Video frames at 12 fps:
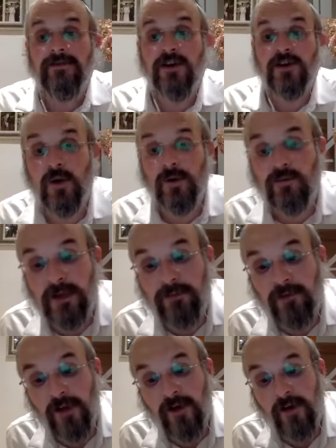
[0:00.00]
it's one brick
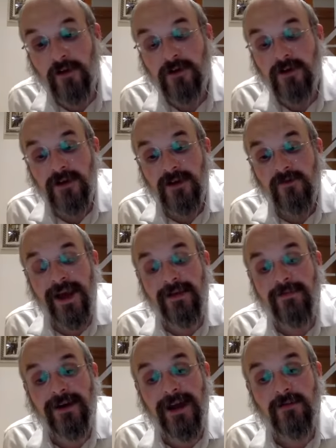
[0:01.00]
upon the other,
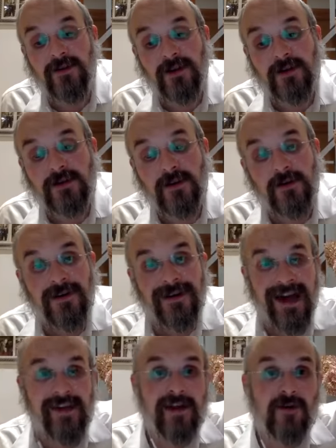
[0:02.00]
the
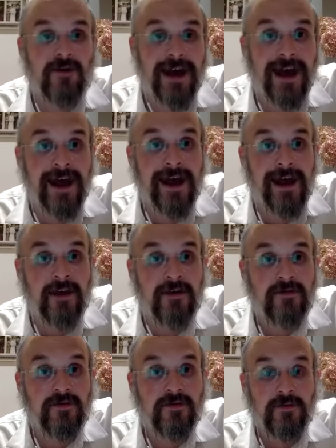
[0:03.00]
and they don't
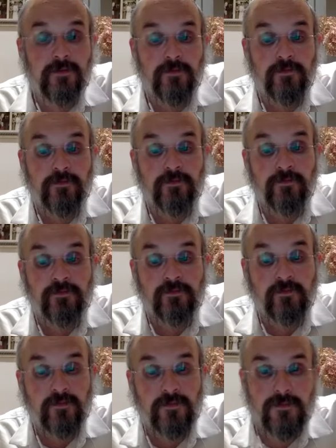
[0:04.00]
have
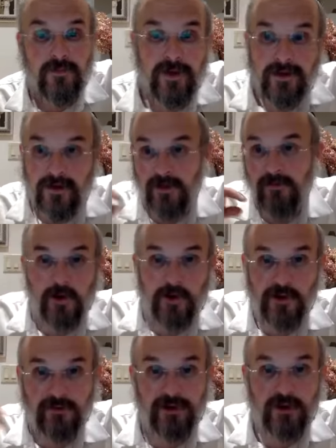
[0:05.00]
the
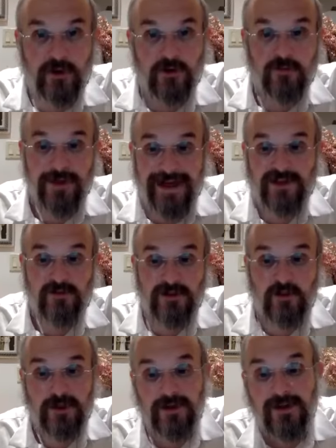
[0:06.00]
mortar in between or plaster in
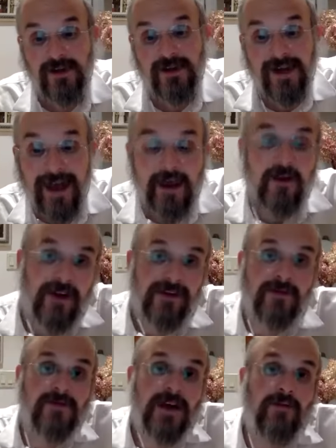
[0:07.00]
between,
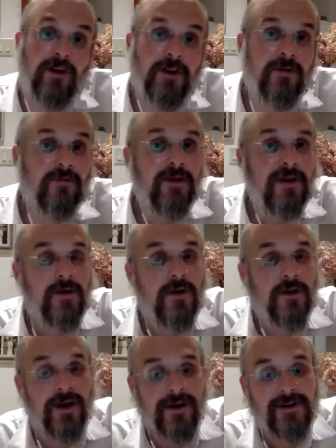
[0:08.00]
They're
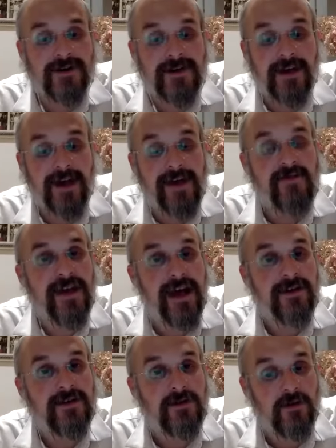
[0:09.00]
not as thick, heavy
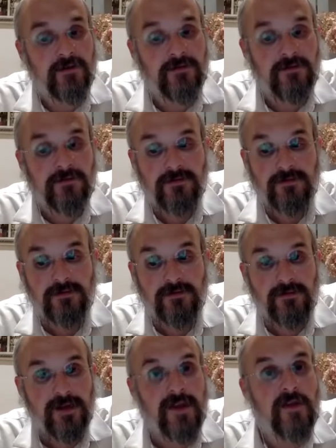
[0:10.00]
as stone.
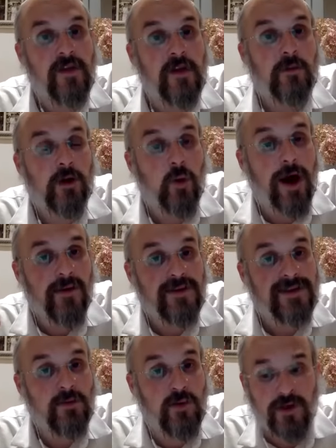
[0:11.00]
And if they don't require the
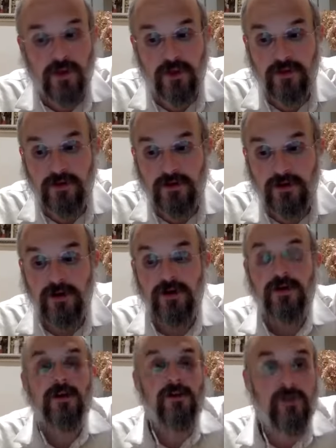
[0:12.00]
same width.
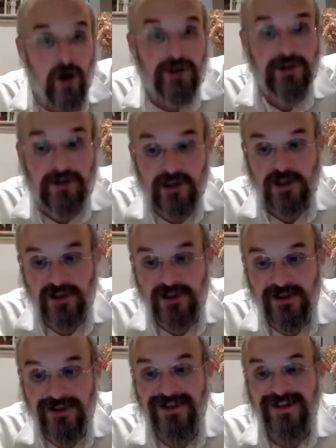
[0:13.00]
additionally,